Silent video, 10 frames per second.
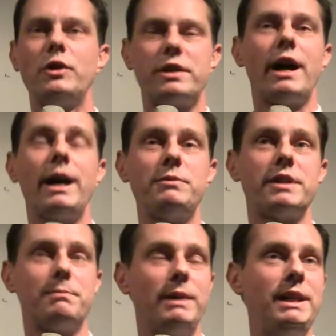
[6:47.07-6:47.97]
times
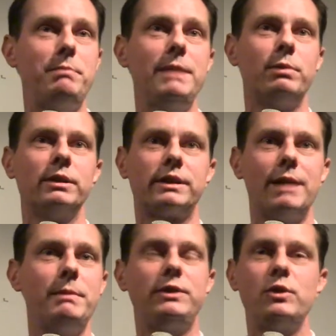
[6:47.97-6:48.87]
as many people
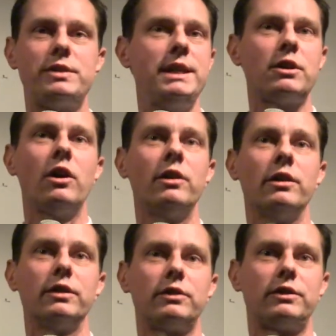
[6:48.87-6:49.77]
coming to see
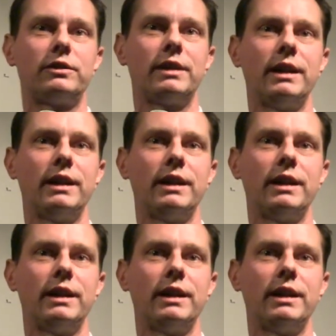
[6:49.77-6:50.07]
cars